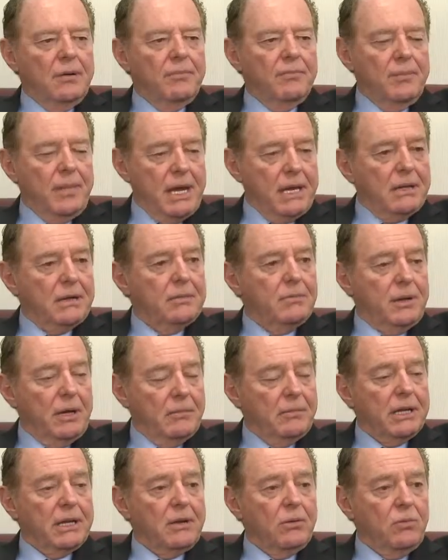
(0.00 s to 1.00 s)
make the
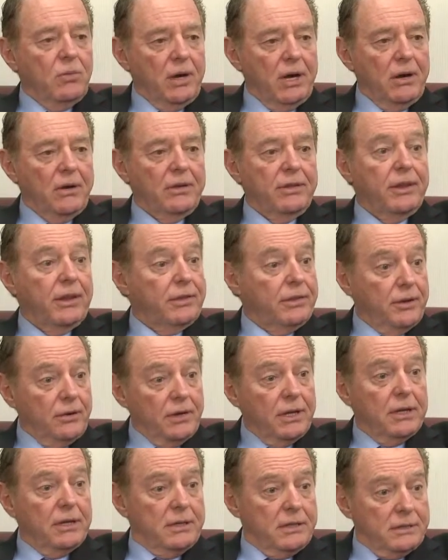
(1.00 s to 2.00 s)
public aware that
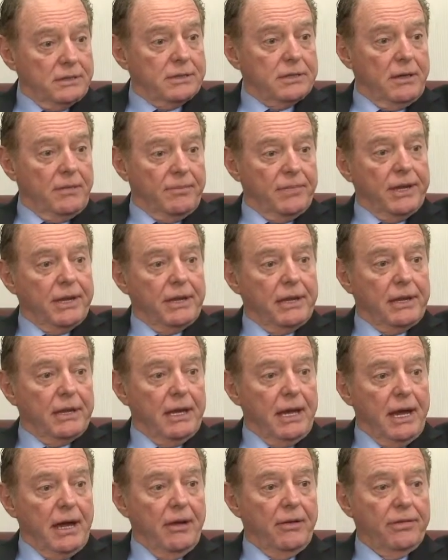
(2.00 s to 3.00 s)
there is
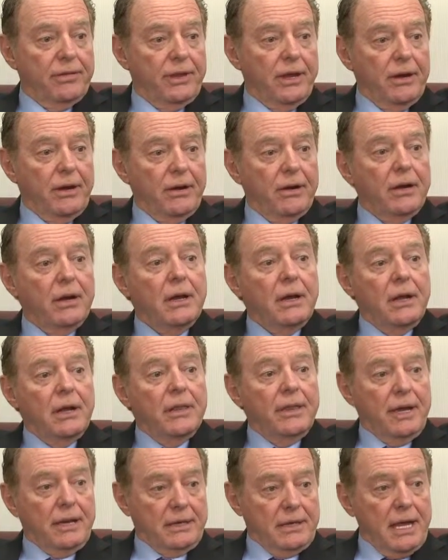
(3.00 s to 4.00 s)
something out there
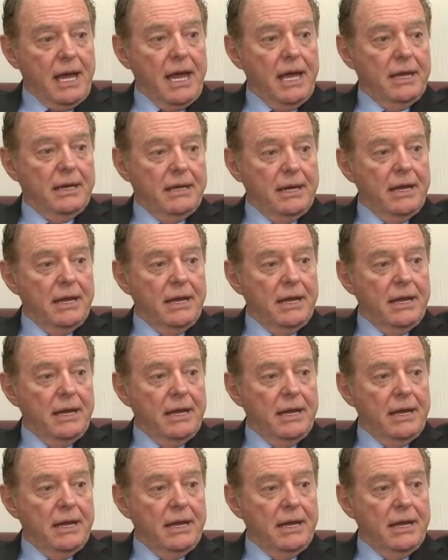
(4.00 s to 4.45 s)
that can